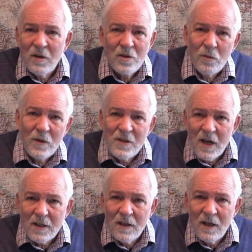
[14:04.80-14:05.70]
But she
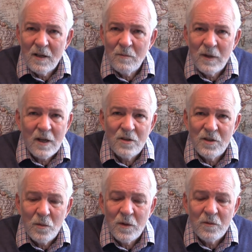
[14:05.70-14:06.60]
rejected it because
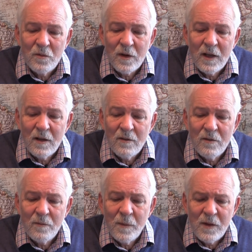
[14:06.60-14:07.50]
she wouldn't forgive.
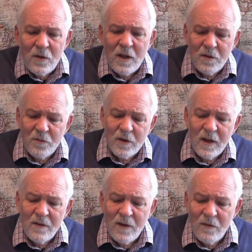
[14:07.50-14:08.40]
You need to
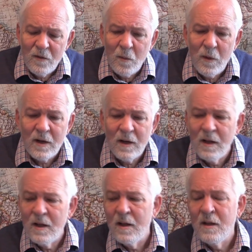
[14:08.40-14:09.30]
forgive everyone
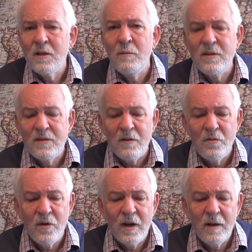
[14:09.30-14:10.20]
to be set
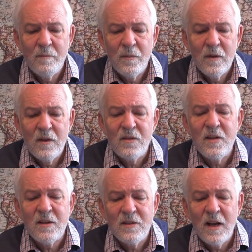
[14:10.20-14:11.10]
free. The
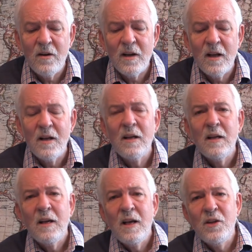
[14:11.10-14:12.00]
sixth area
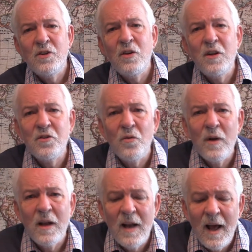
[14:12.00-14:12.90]
is you need to
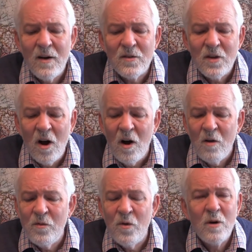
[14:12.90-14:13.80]
renounce
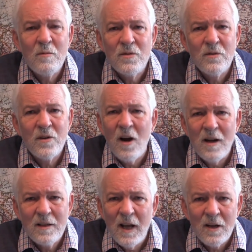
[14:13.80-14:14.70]
all forms of
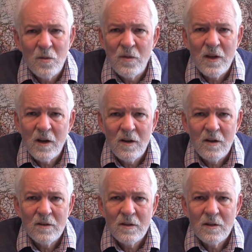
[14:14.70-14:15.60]
contact with the
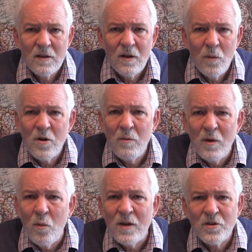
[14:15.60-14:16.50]
occult, whether it
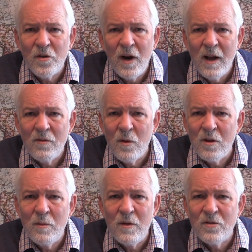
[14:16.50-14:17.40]
be witchcraft,
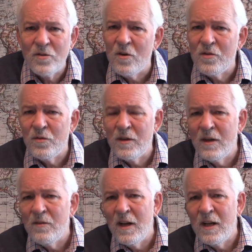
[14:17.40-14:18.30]
whether it be sorcery,
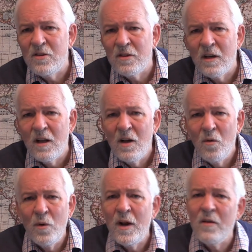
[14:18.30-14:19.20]
divination,
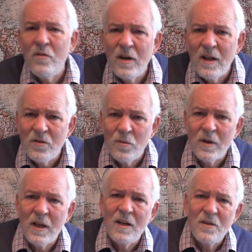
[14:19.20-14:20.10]
whatever it is. We'll
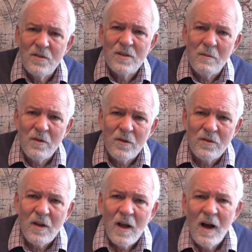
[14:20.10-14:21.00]
get into some of
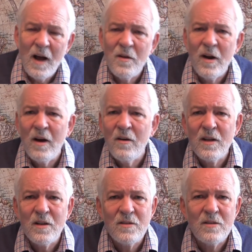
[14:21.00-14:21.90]
those other
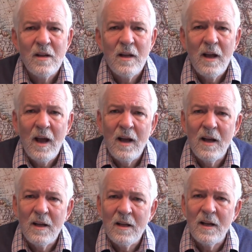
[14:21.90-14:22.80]
areas
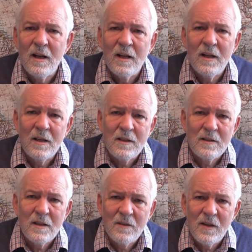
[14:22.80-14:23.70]

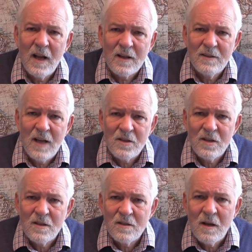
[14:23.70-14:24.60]
in the next
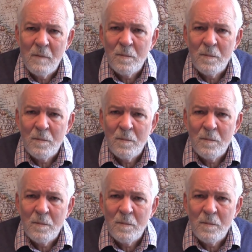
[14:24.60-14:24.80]
sessions.